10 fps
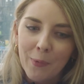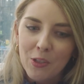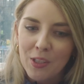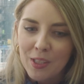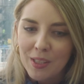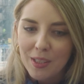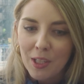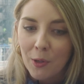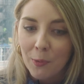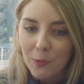which is
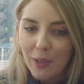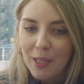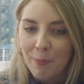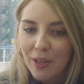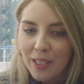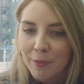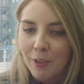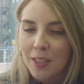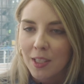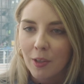you know quite
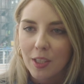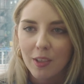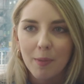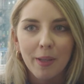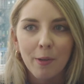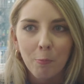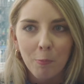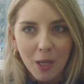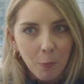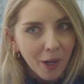impressive considering it's only been
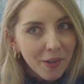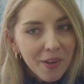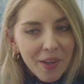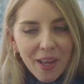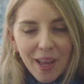week one.